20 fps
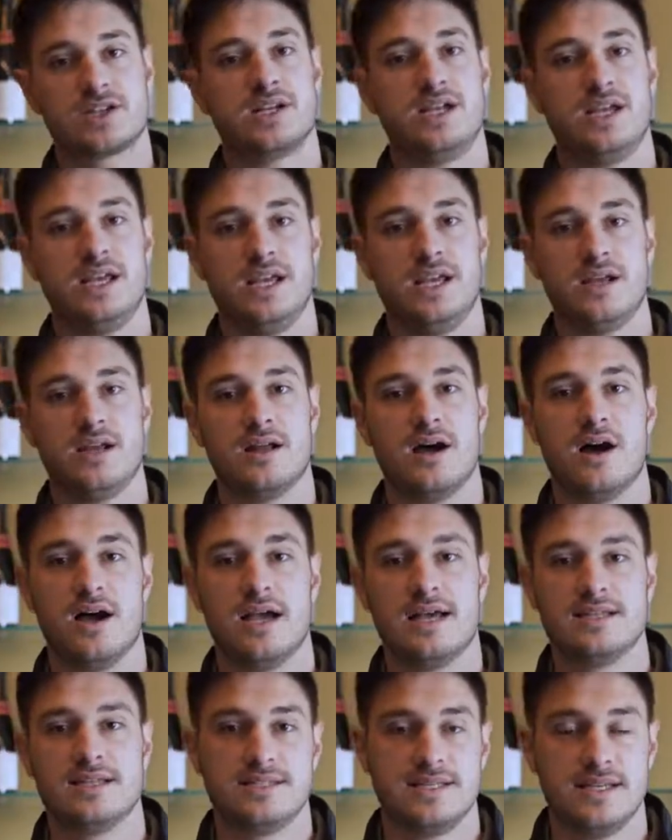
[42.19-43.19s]
clean, high
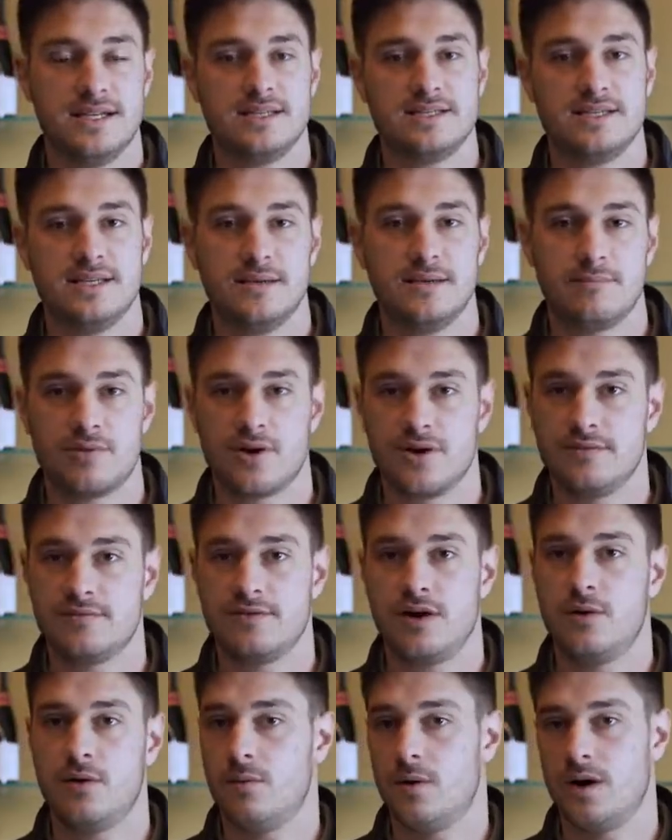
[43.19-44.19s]
acidity
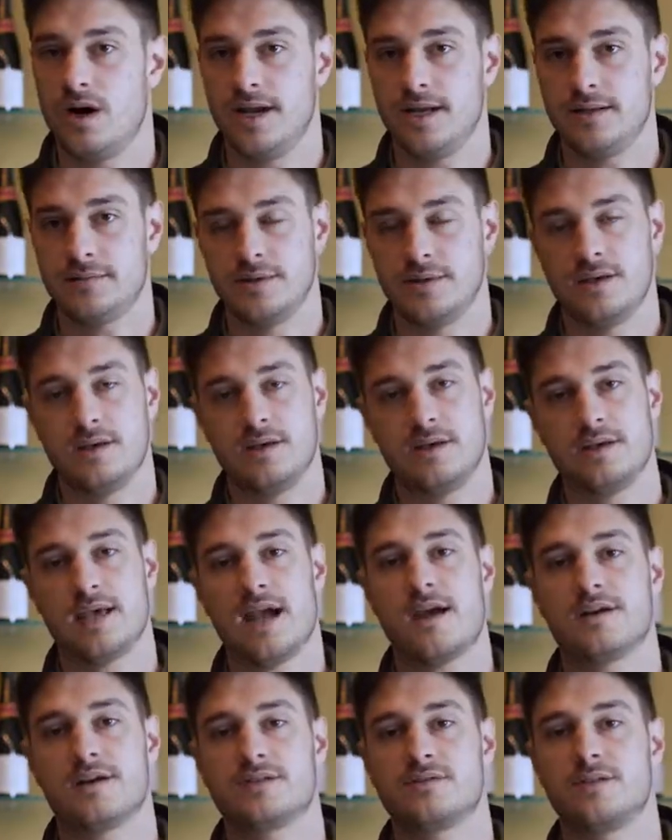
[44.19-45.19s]
profile wine,
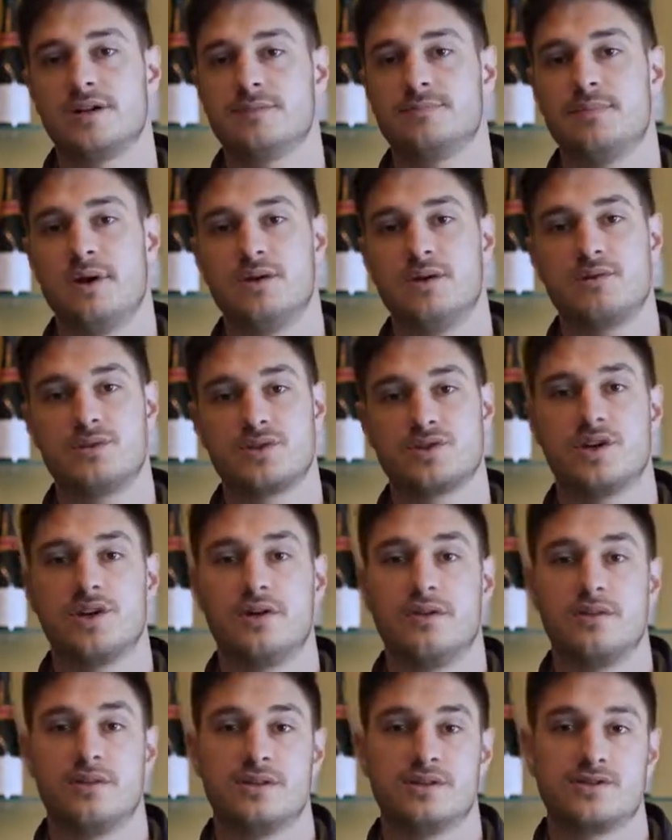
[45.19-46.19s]
characterized by
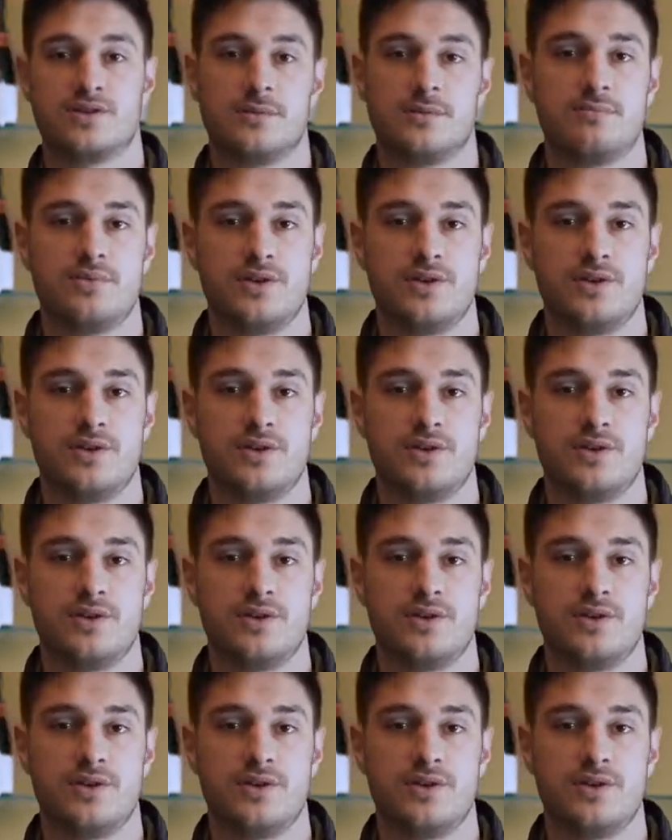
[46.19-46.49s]
also the sort of